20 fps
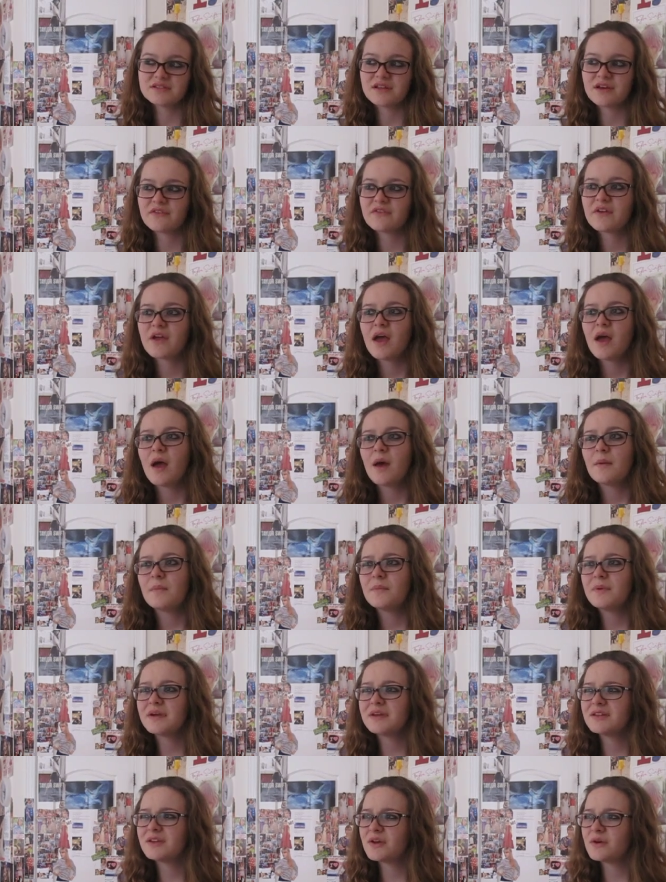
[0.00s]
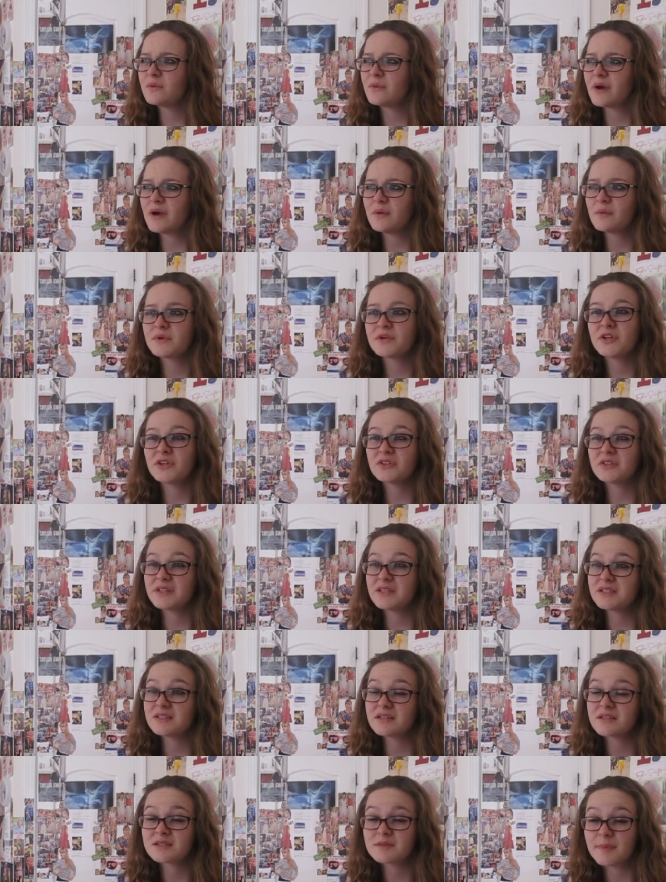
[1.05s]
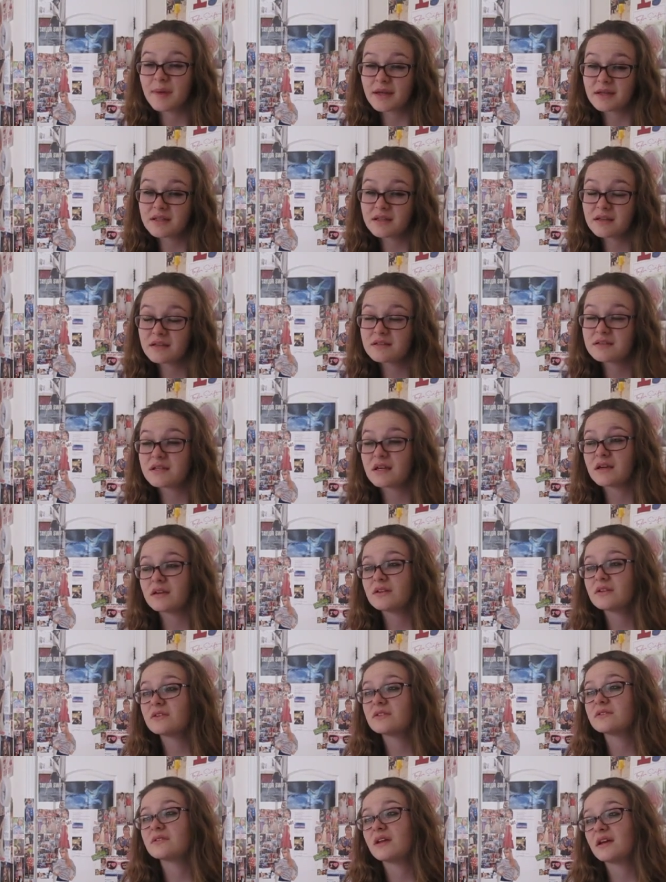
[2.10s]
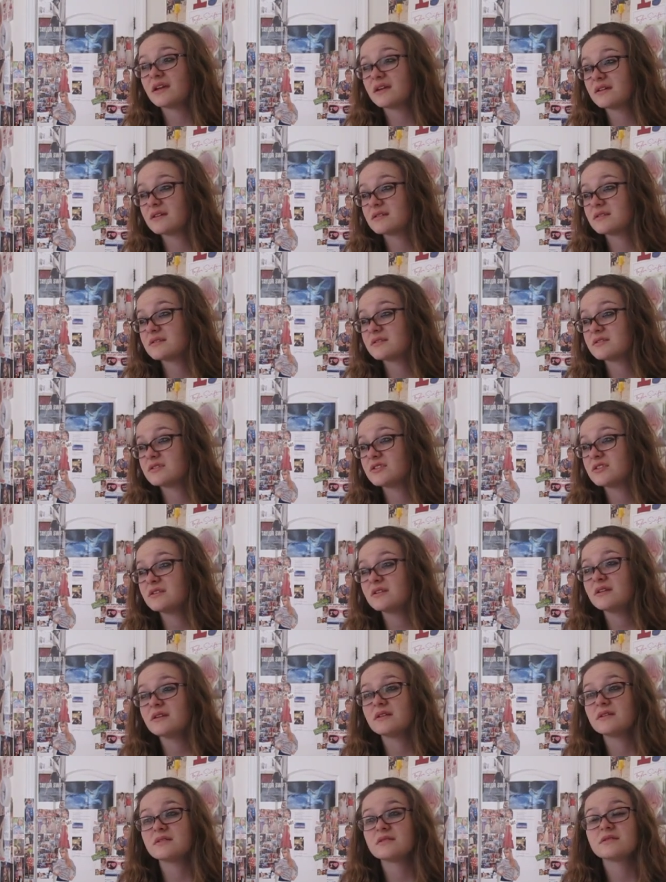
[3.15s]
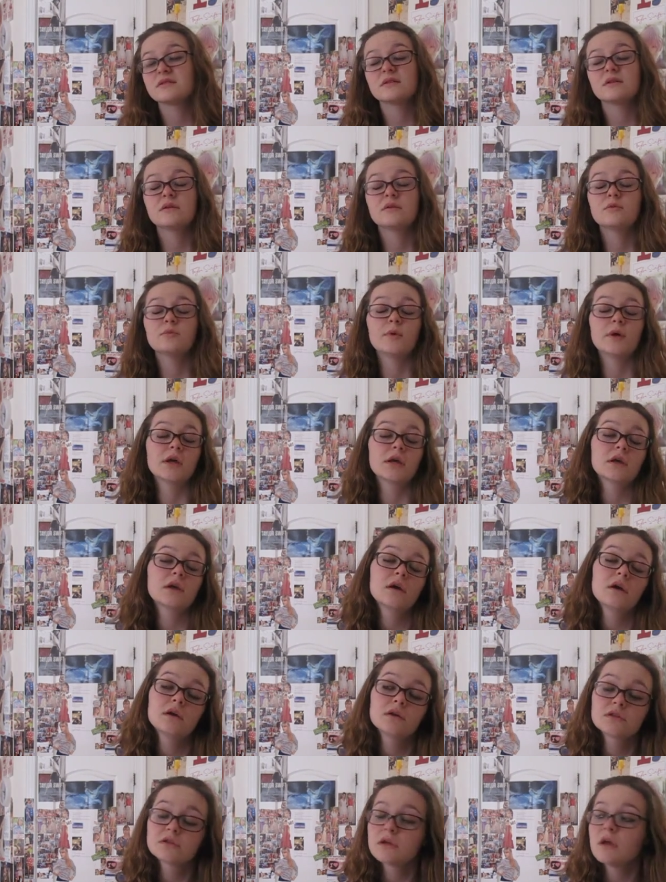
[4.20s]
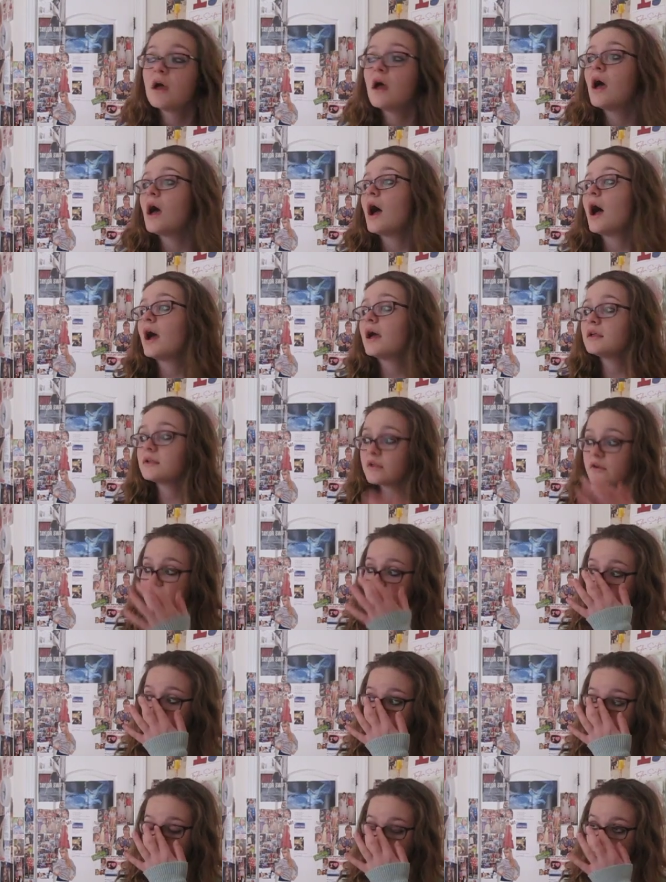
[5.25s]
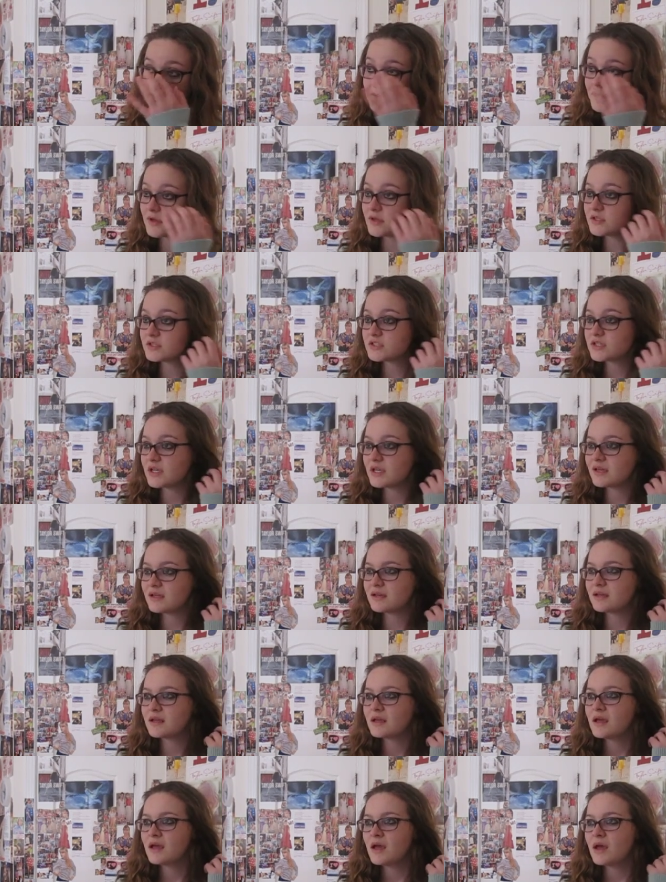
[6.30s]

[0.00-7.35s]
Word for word: stuff. But you know what? When you're least expecting it, Taylor likes. She is. Oh my gosh. I love her so much. And